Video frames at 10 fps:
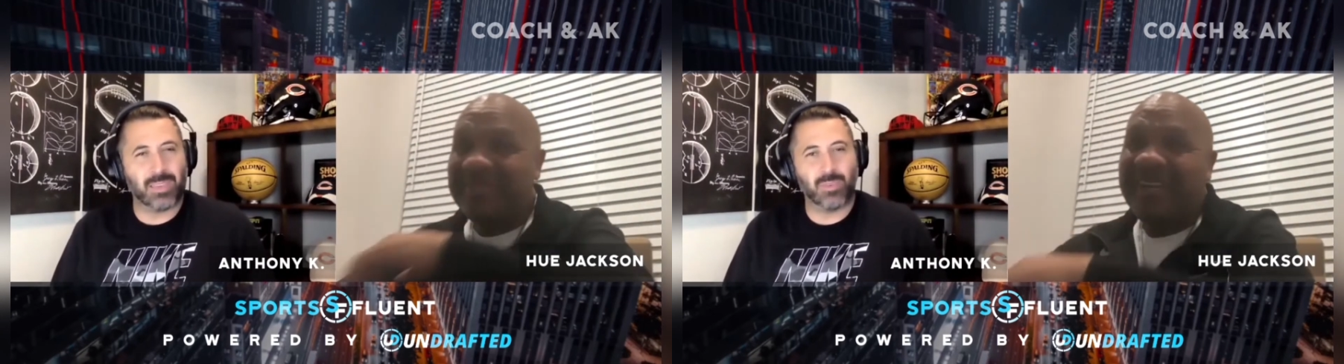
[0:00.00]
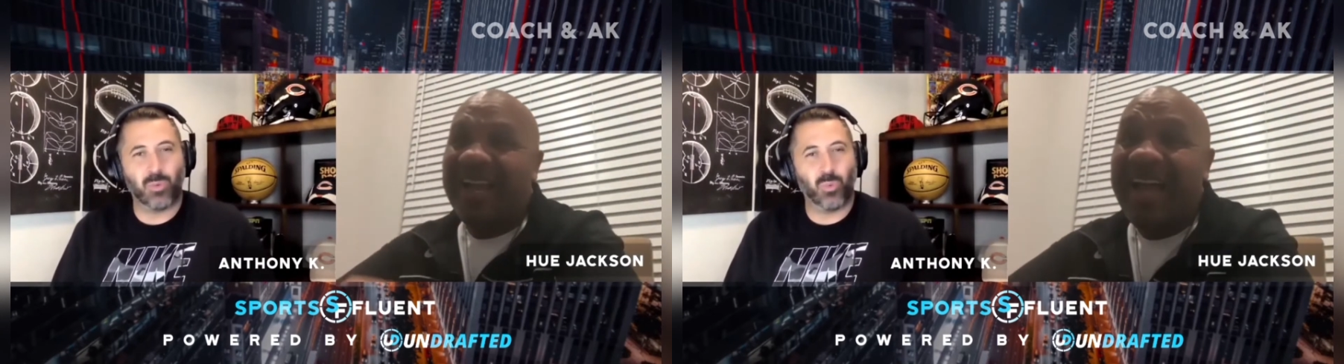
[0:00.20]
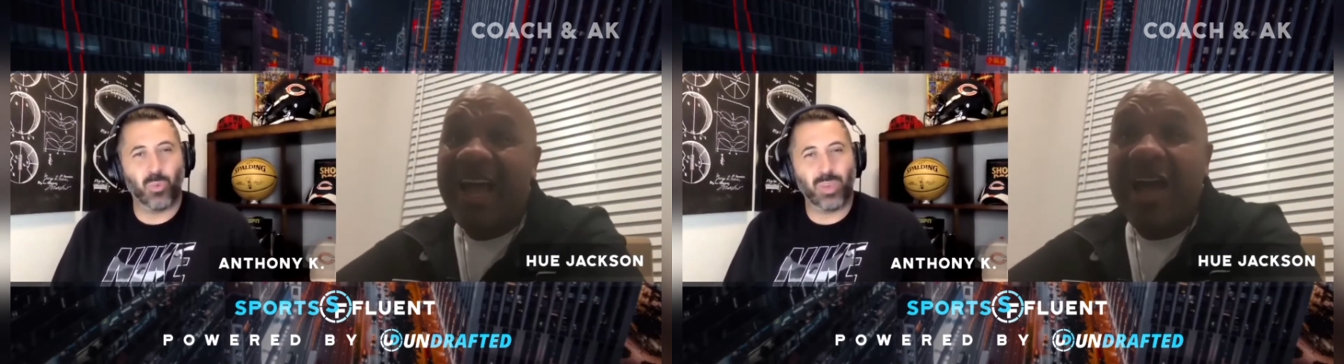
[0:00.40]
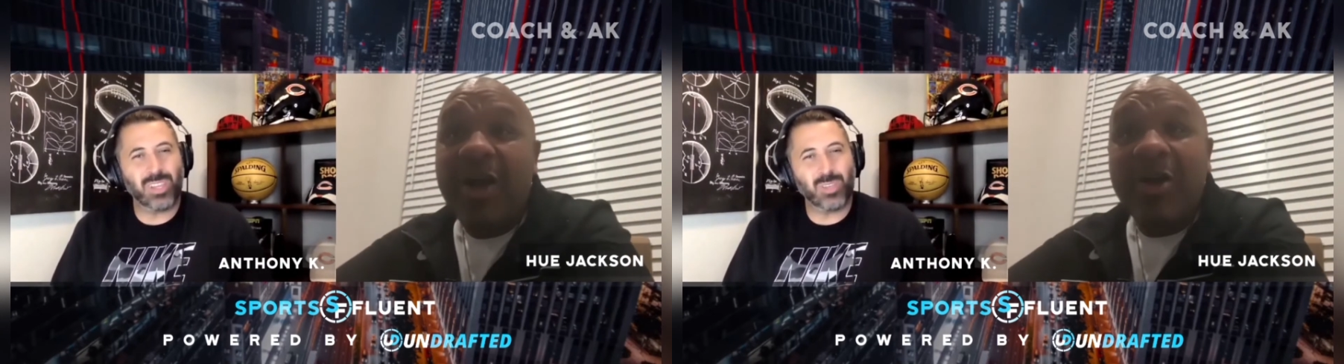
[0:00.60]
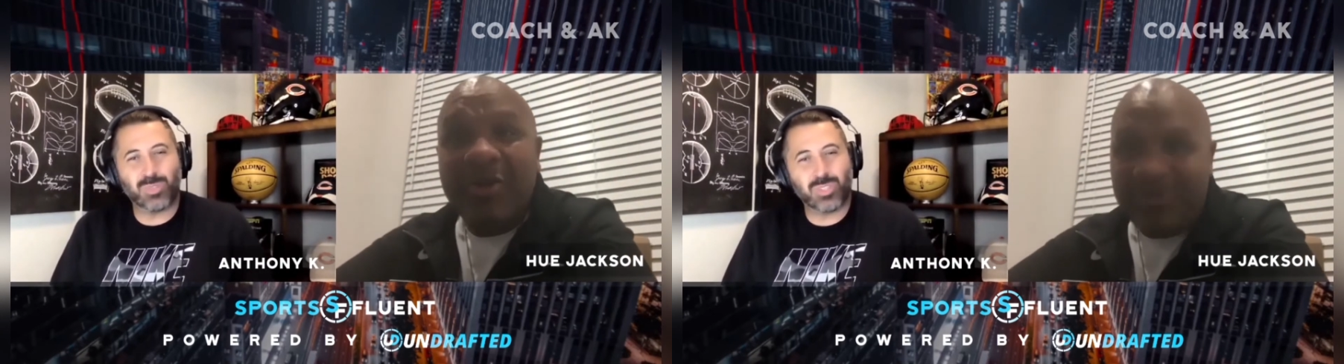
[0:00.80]
what are
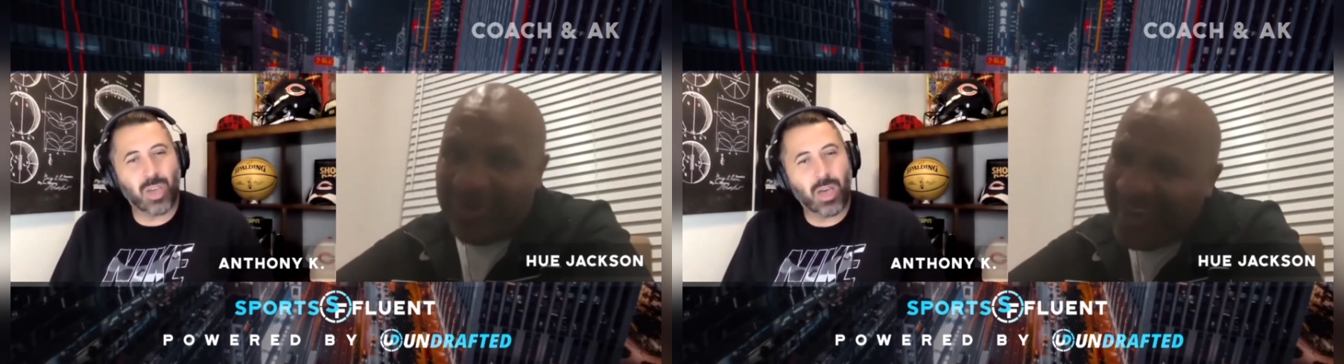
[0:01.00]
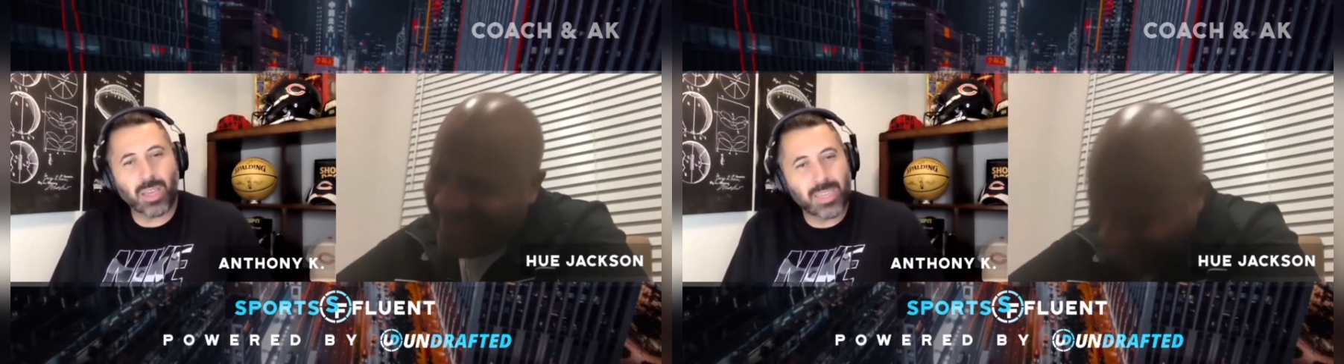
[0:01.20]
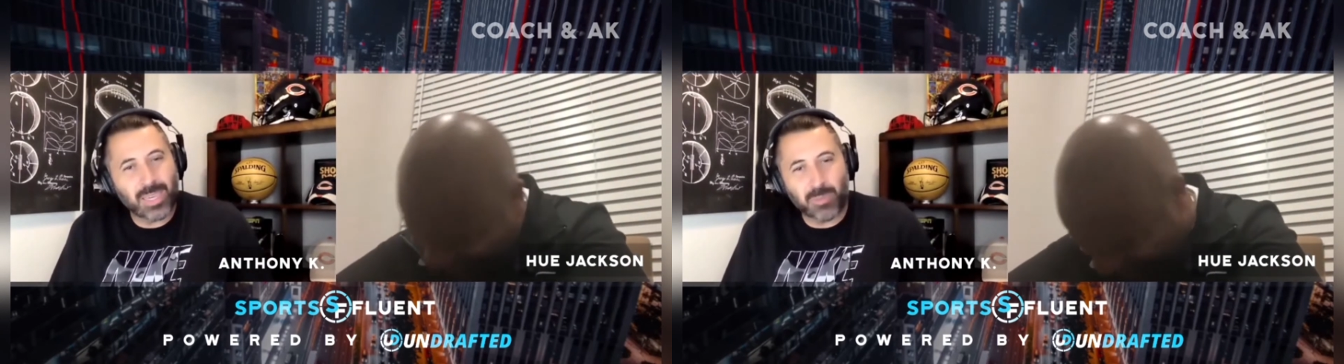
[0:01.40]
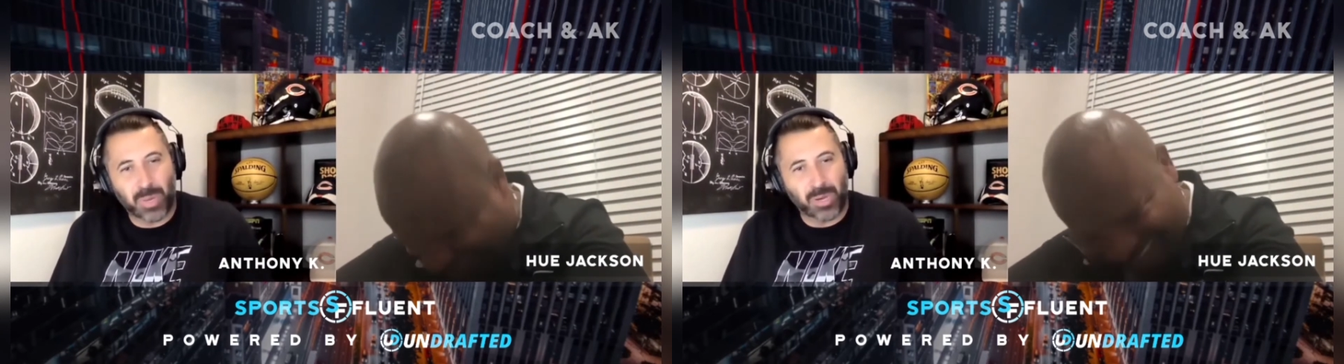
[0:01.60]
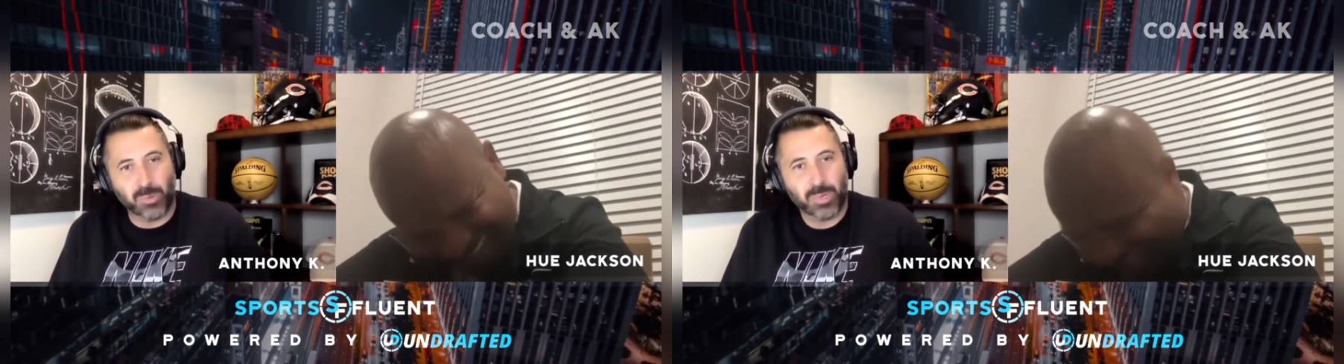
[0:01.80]
you talking
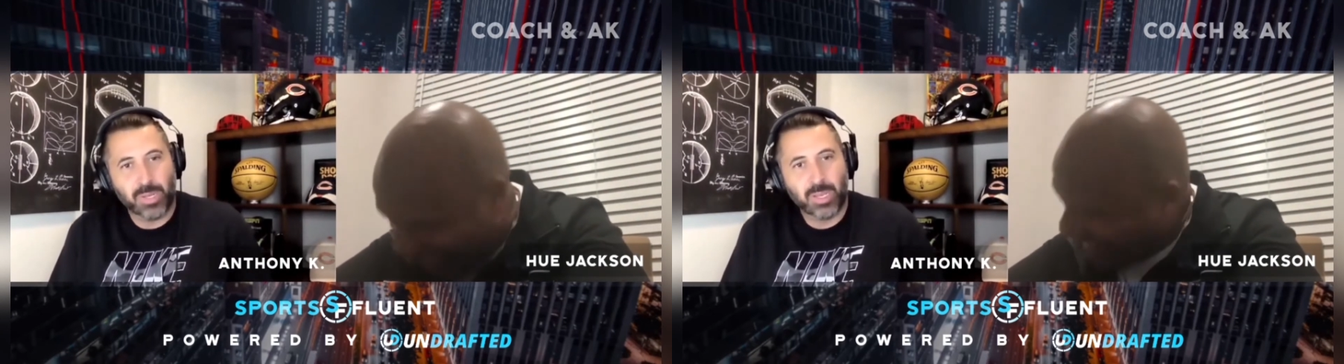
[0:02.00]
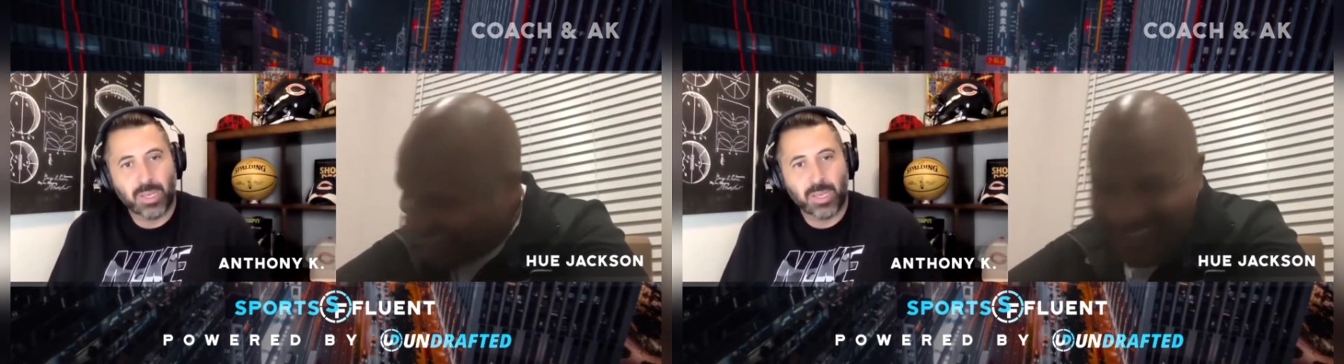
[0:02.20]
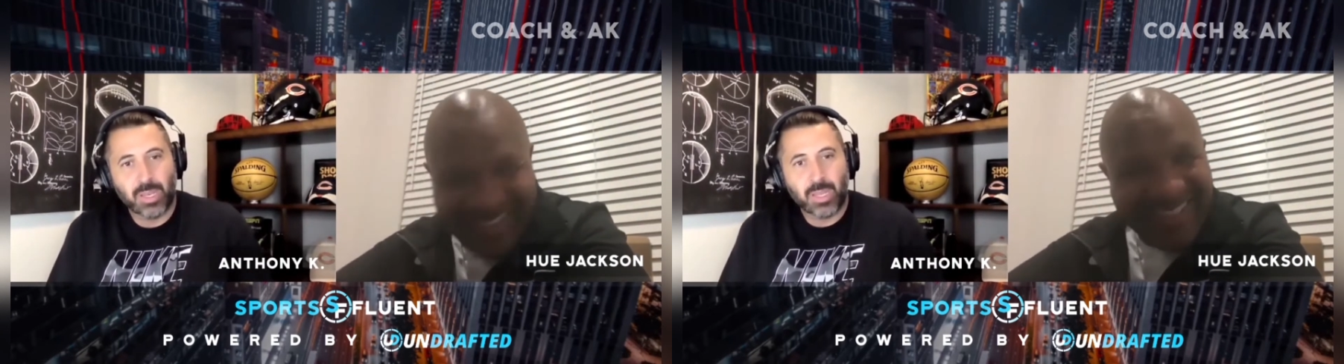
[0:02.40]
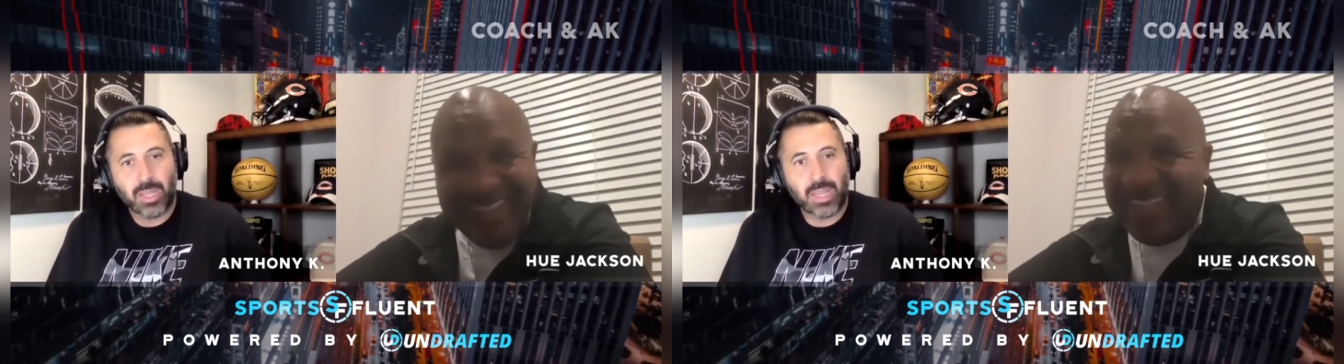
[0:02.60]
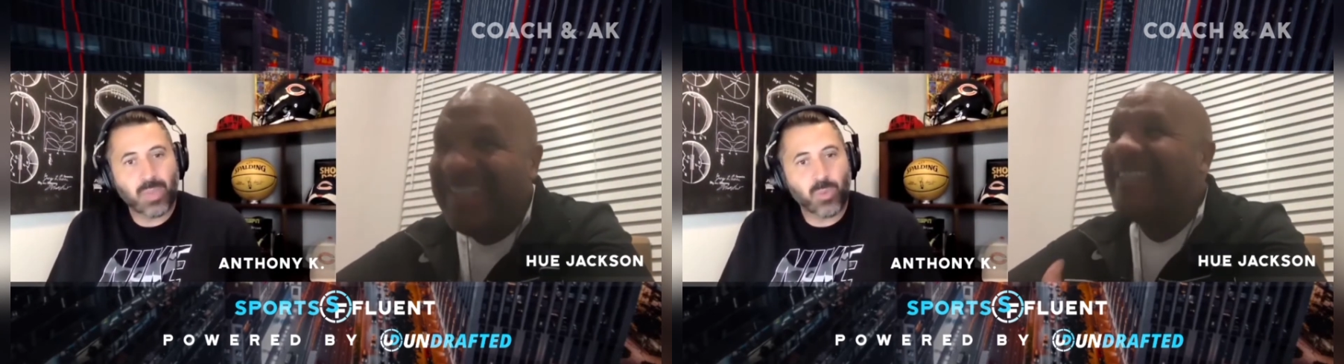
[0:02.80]
about? Like,